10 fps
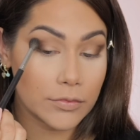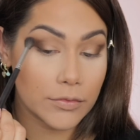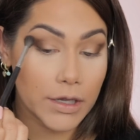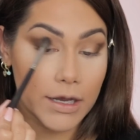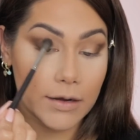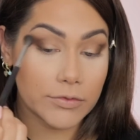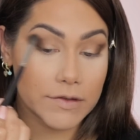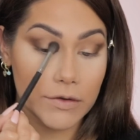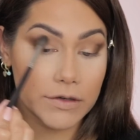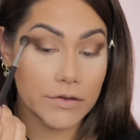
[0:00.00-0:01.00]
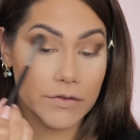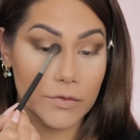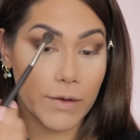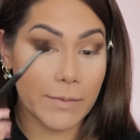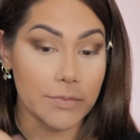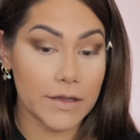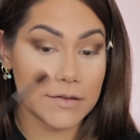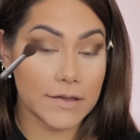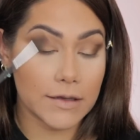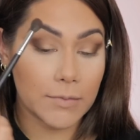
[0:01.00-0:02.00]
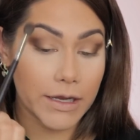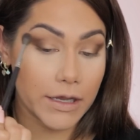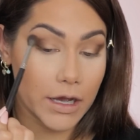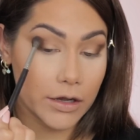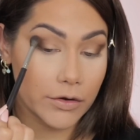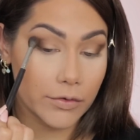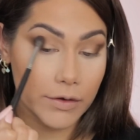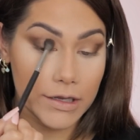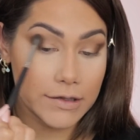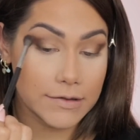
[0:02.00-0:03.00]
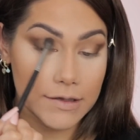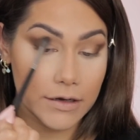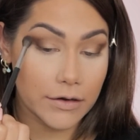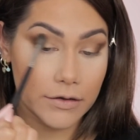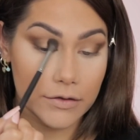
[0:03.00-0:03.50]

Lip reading: And I'm just going to swipe this in my crease here.